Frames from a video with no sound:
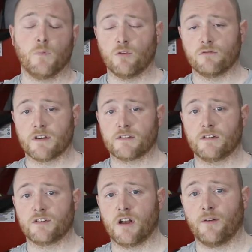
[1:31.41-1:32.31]
All the rest of
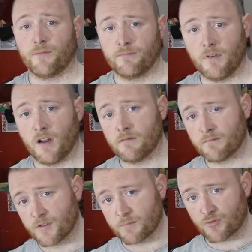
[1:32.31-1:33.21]
the stuff, you know,
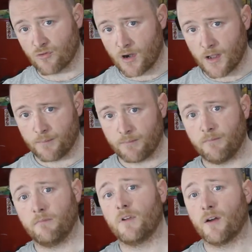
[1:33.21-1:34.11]
subscribe,
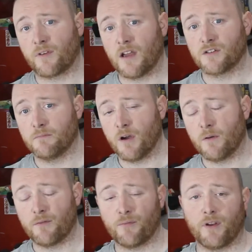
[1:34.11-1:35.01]
notification bell,
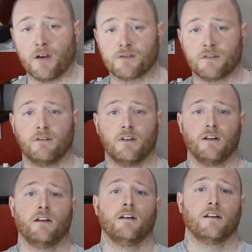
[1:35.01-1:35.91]
and everything else.
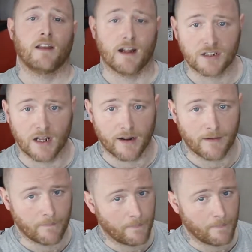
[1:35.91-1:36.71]
Catch you later.